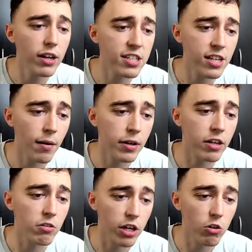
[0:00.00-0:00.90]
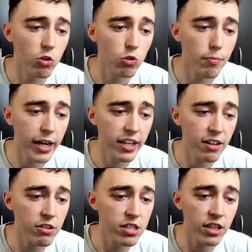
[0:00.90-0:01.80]
our wallet is up here. Okay, you go to
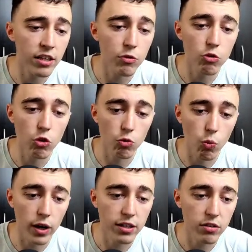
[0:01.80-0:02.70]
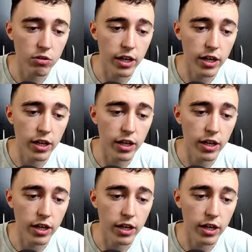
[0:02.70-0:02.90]
mining address, it'll give you your wallet.